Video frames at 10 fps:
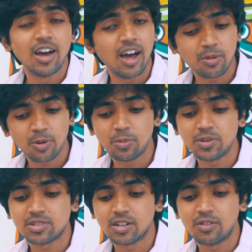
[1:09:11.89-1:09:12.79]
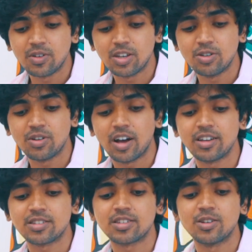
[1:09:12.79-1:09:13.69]
And I'm going to be serving you
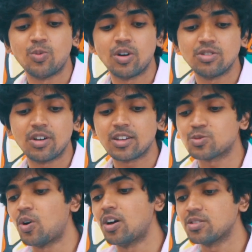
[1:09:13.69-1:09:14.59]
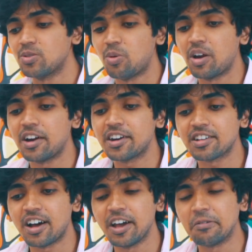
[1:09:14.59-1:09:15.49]
guys what you guys want one at a
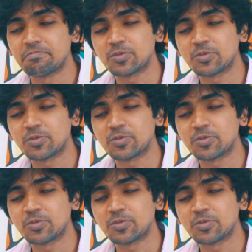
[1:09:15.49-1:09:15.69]
time.